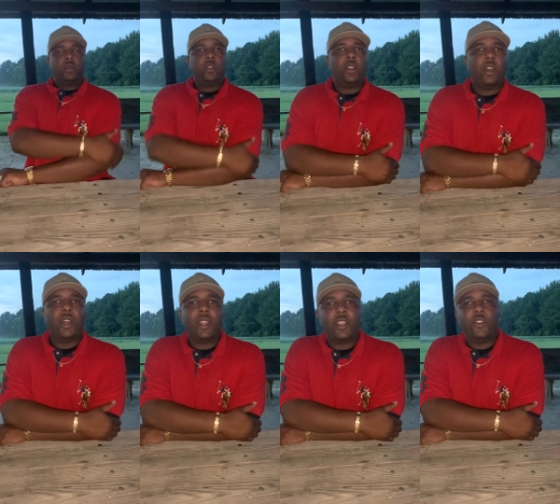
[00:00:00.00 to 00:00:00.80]

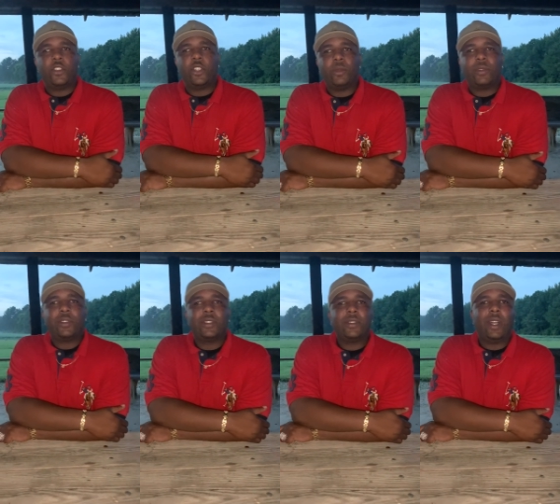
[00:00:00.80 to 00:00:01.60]

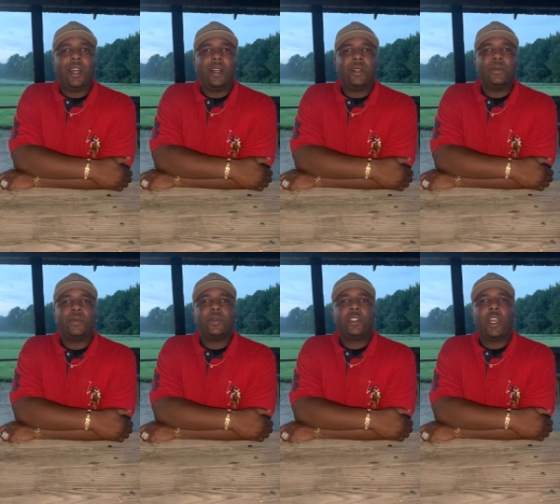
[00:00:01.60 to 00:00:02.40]
YouTubers,
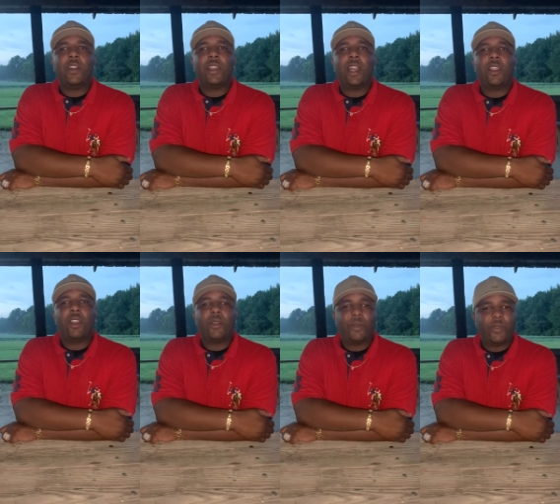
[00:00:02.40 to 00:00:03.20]
Tall Guy
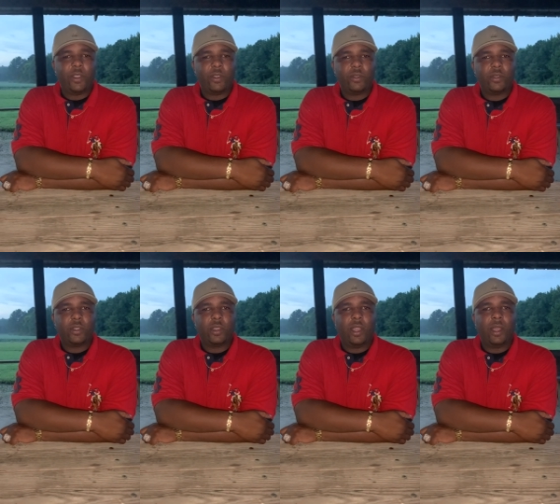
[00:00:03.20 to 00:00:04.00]
Car
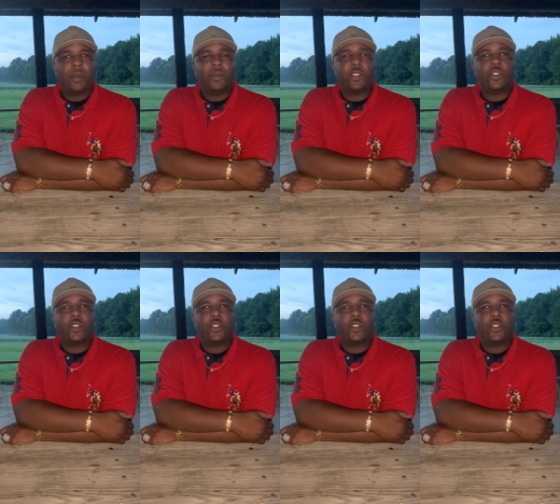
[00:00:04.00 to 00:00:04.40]
Reviews, Mr.